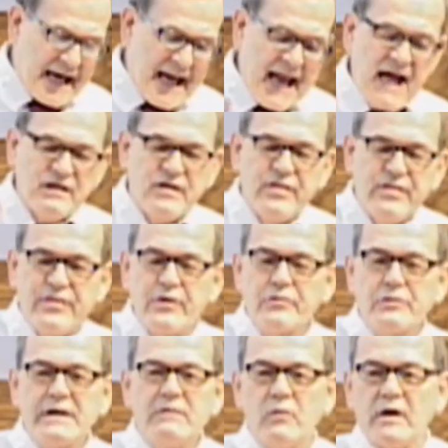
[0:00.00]
But I had
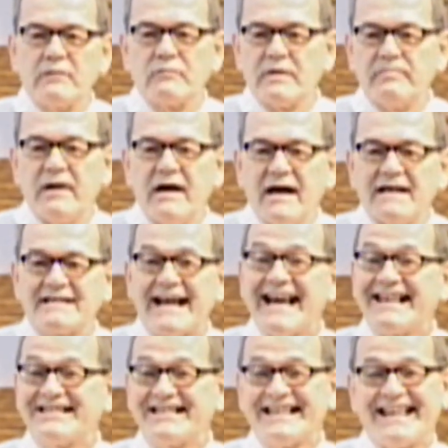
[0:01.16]
31 replies.
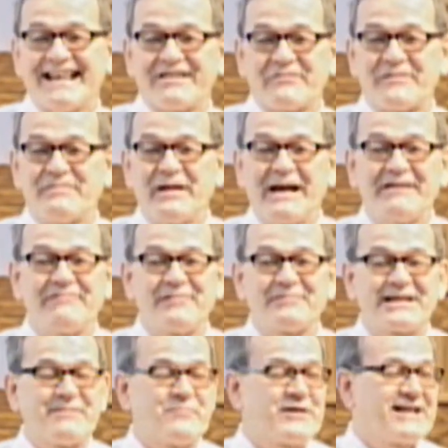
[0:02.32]
I actually had a reply
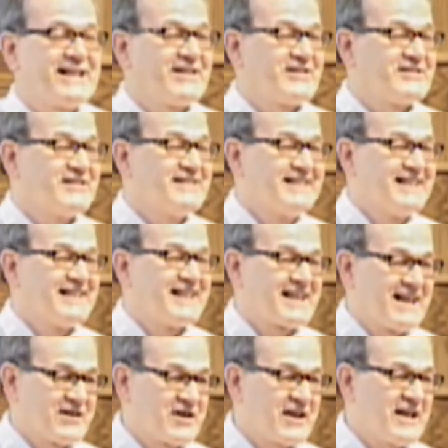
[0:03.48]
from someone here in
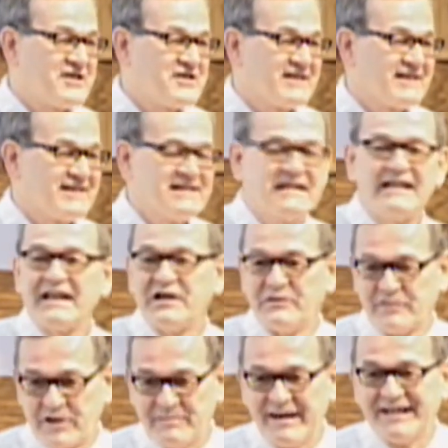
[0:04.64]
the congregation. Thank
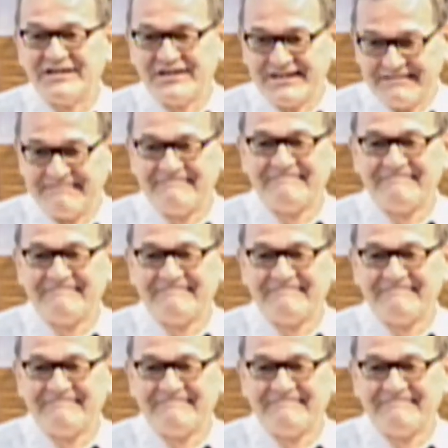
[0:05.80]
you very much.